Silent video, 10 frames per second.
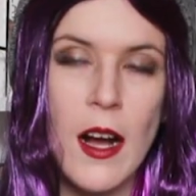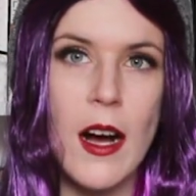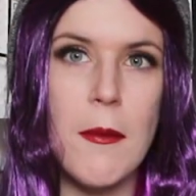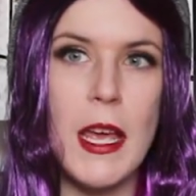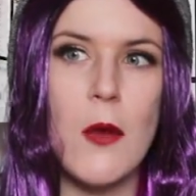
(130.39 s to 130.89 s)

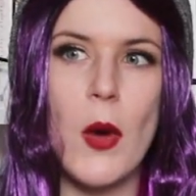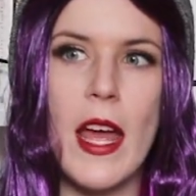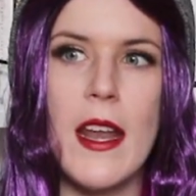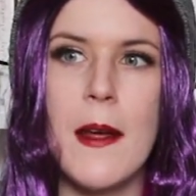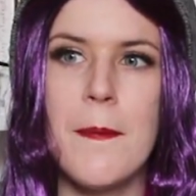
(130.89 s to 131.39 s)
Um, and
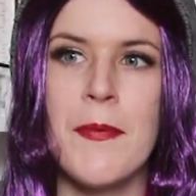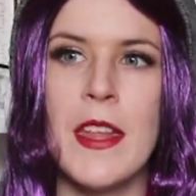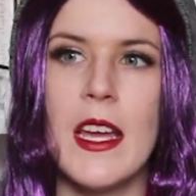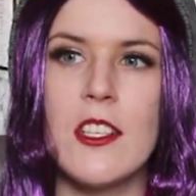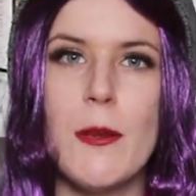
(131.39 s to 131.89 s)
when
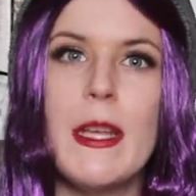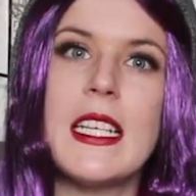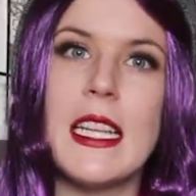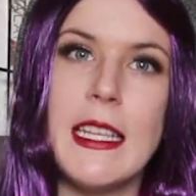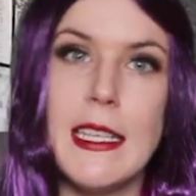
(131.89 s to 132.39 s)
she
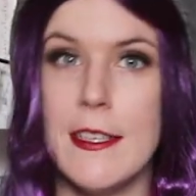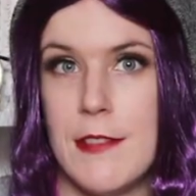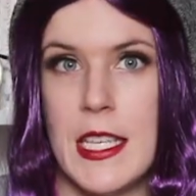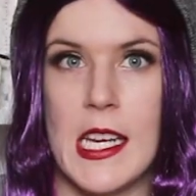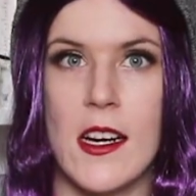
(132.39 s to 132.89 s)
basically
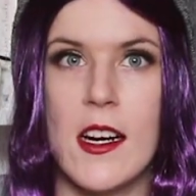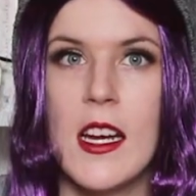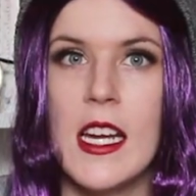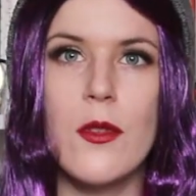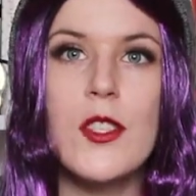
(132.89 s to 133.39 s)
lives
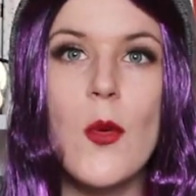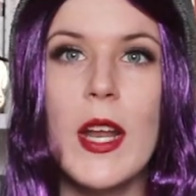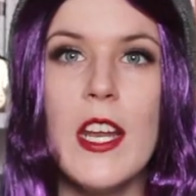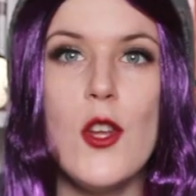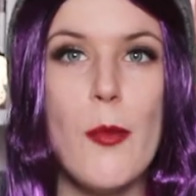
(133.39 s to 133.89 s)
there so
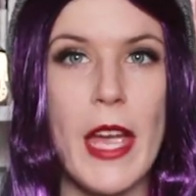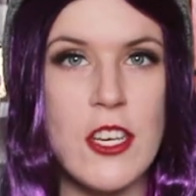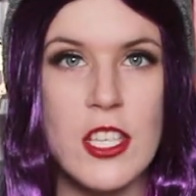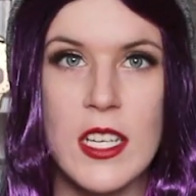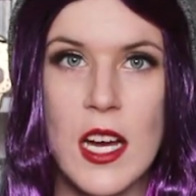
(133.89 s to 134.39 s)
when a new
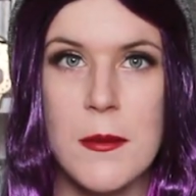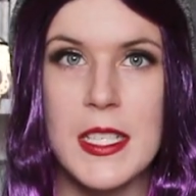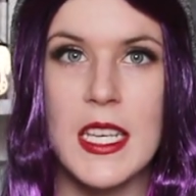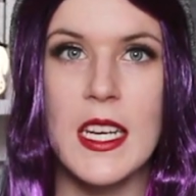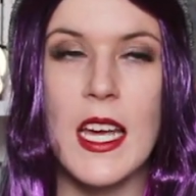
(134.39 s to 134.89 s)
patient
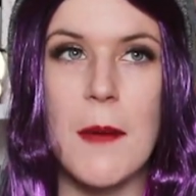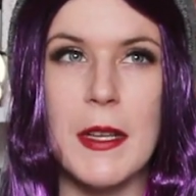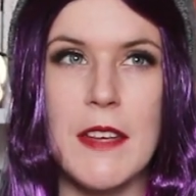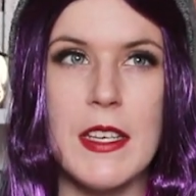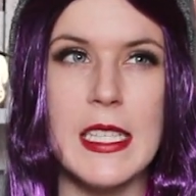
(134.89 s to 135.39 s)
comes in, I
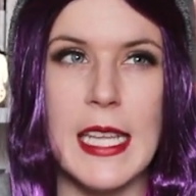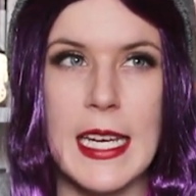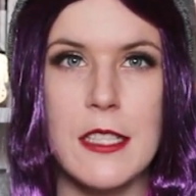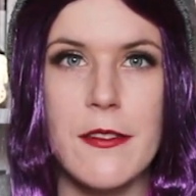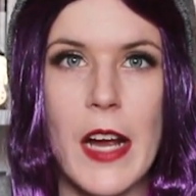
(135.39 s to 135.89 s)
believe his
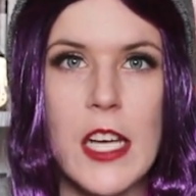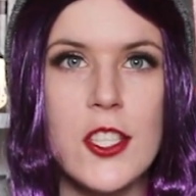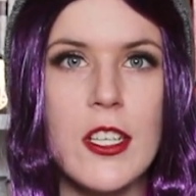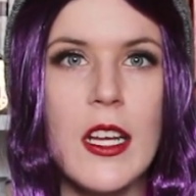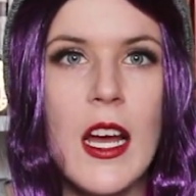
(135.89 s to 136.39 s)
leg is
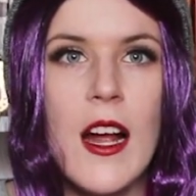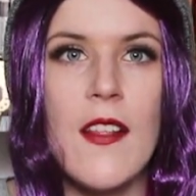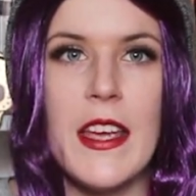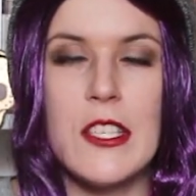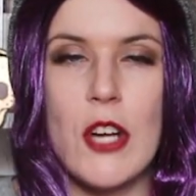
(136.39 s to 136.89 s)
fractured,
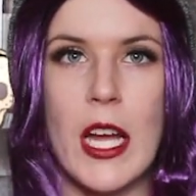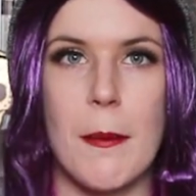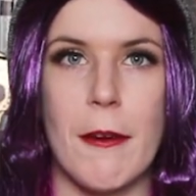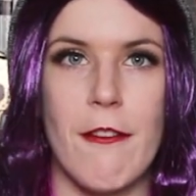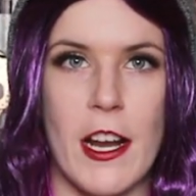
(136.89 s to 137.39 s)
they strike
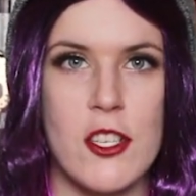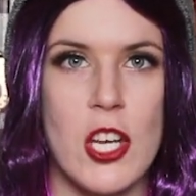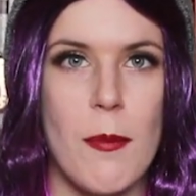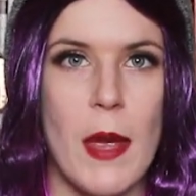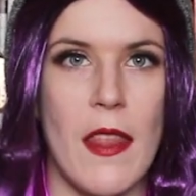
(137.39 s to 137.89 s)
up a
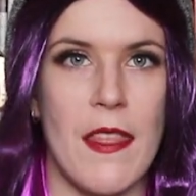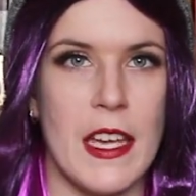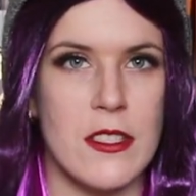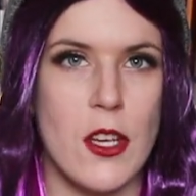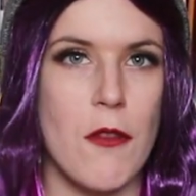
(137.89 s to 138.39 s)
friendship and
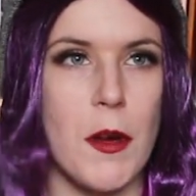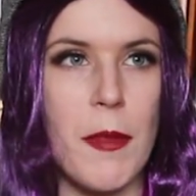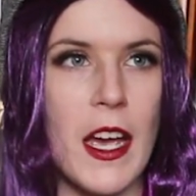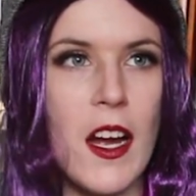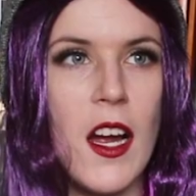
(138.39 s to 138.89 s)
things go
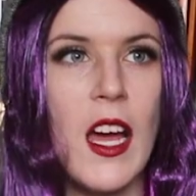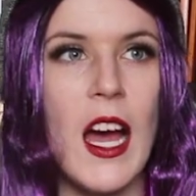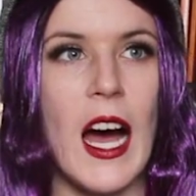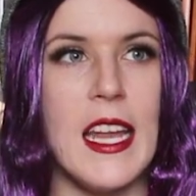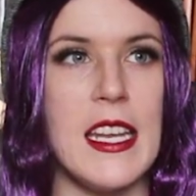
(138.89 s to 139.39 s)
from there.
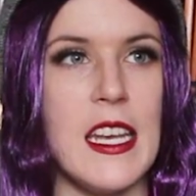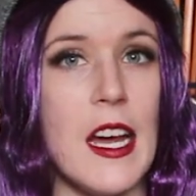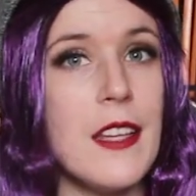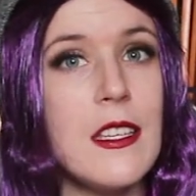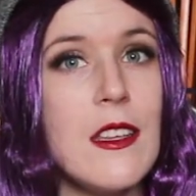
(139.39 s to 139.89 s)
I did
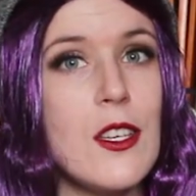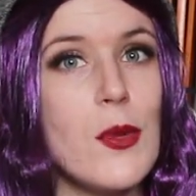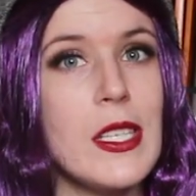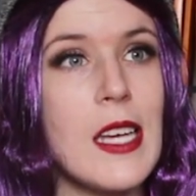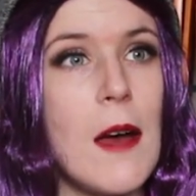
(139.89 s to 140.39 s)
not see the
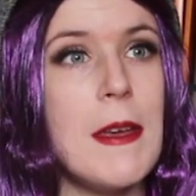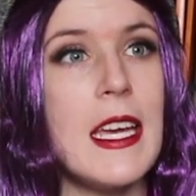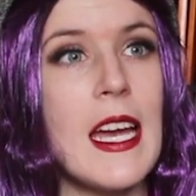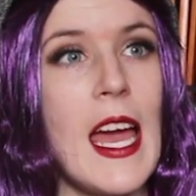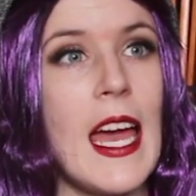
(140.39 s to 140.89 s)
twist
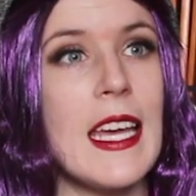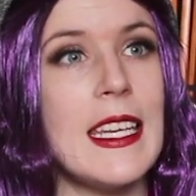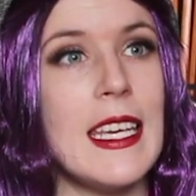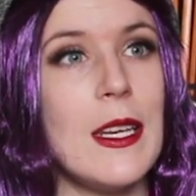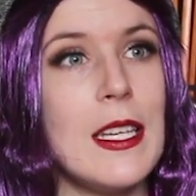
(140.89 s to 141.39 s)
coming
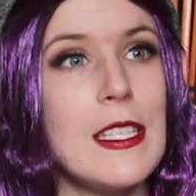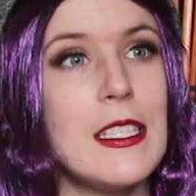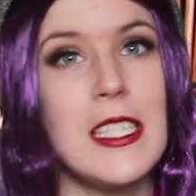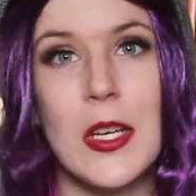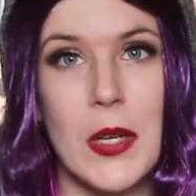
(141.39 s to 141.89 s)
and it is
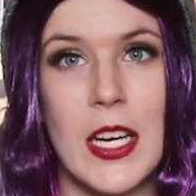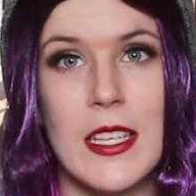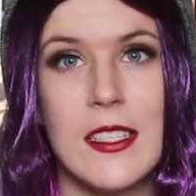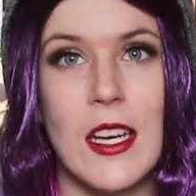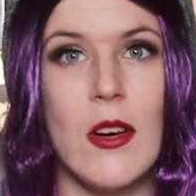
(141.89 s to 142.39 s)
so
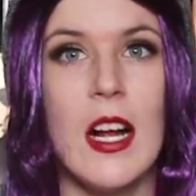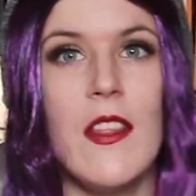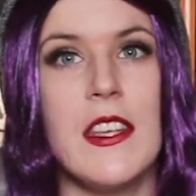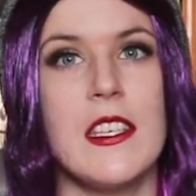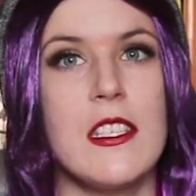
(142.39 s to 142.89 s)
good. So
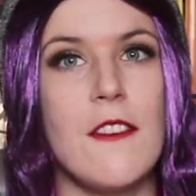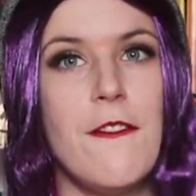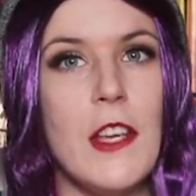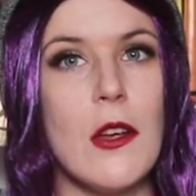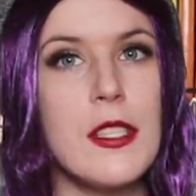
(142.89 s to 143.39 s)
this is To
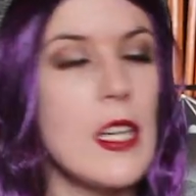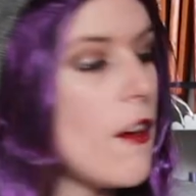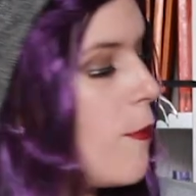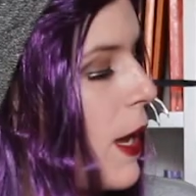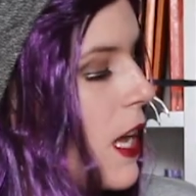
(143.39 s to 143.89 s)
Feel
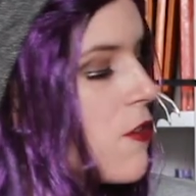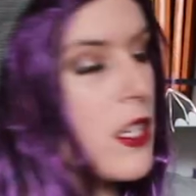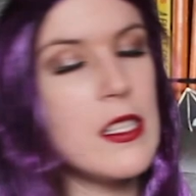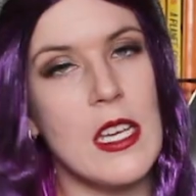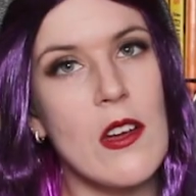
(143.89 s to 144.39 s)
Stuff by
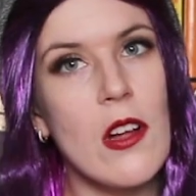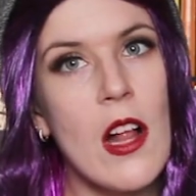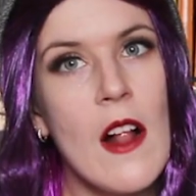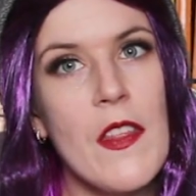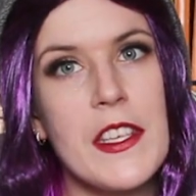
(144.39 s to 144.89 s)
Andrea
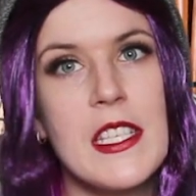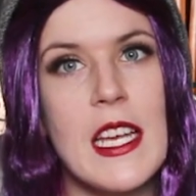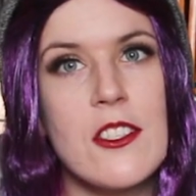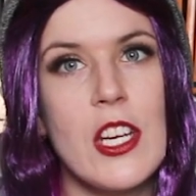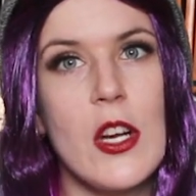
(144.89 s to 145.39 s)
Siegel. This is
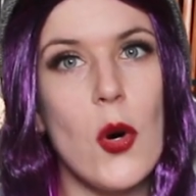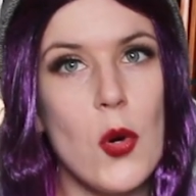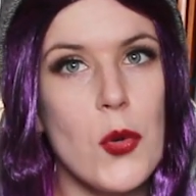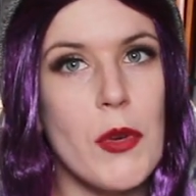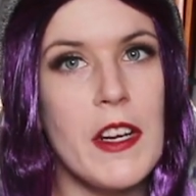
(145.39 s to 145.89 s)
actually an
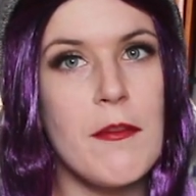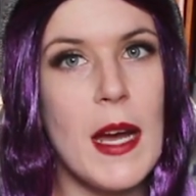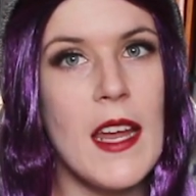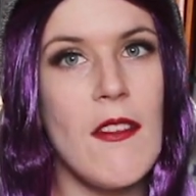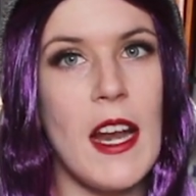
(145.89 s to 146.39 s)
old read of
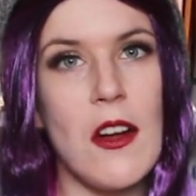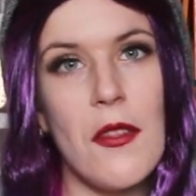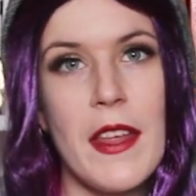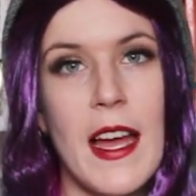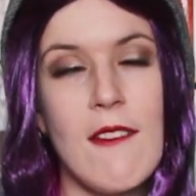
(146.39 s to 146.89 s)
mine that I
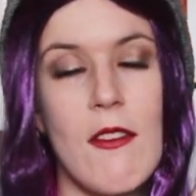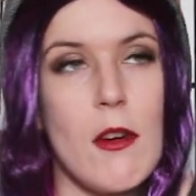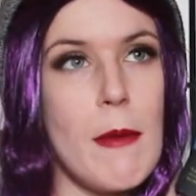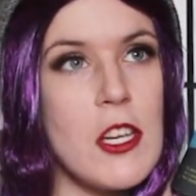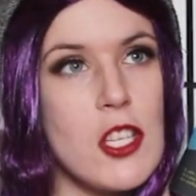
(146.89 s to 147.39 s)
don't think I've
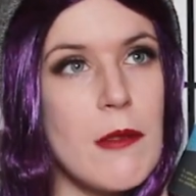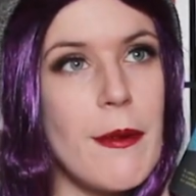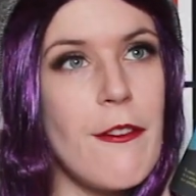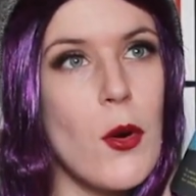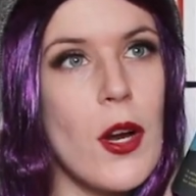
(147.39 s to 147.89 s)
ever mentioned
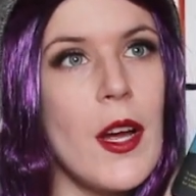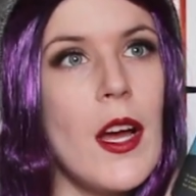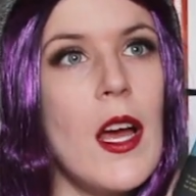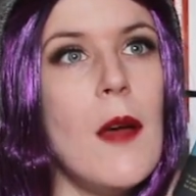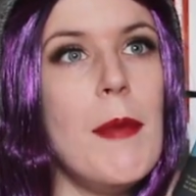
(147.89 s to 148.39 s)
before
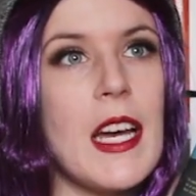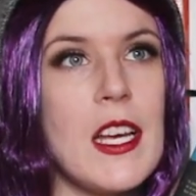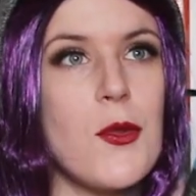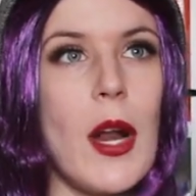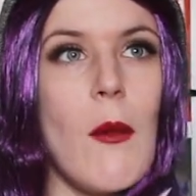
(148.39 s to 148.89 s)

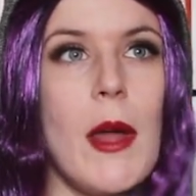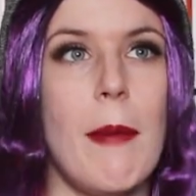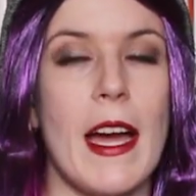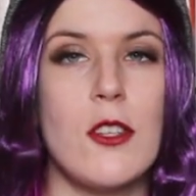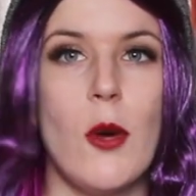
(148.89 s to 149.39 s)
because when I
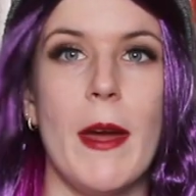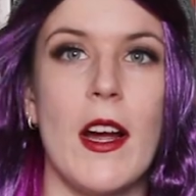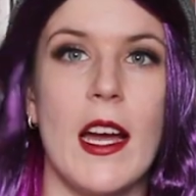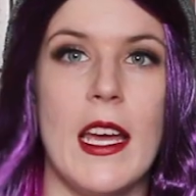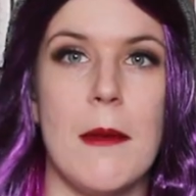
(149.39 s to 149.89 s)
went back to
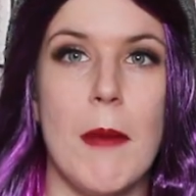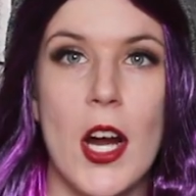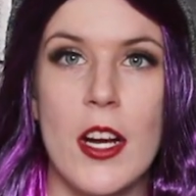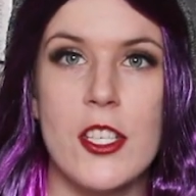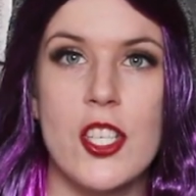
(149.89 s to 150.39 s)
America in
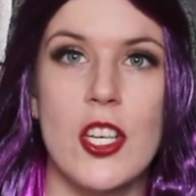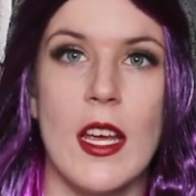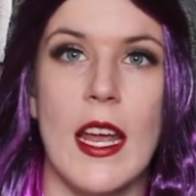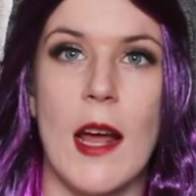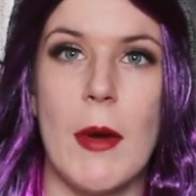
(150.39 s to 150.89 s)
March
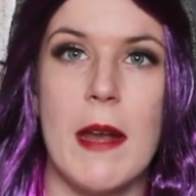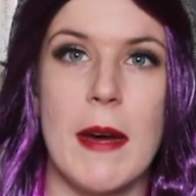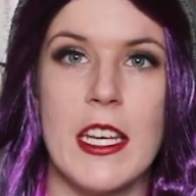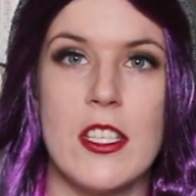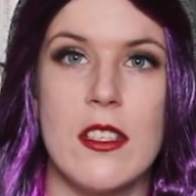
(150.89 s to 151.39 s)
and I went in
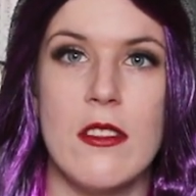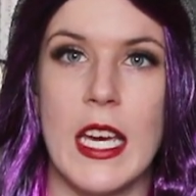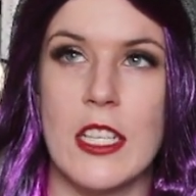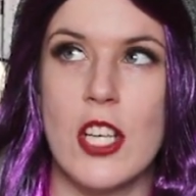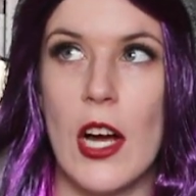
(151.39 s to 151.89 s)
my
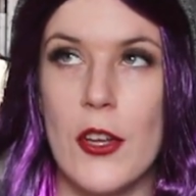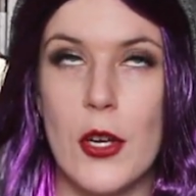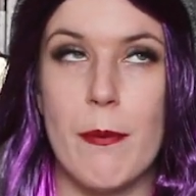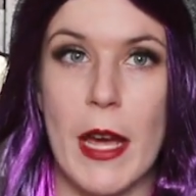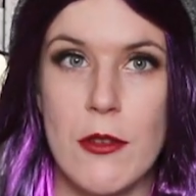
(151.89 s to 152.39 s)
like
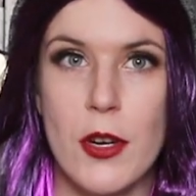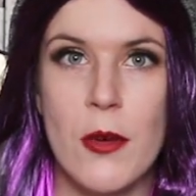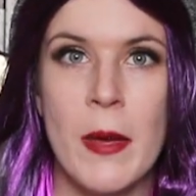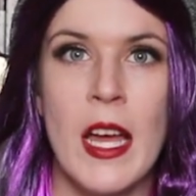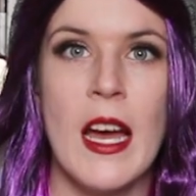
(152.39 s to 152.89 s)
childhood bedroom,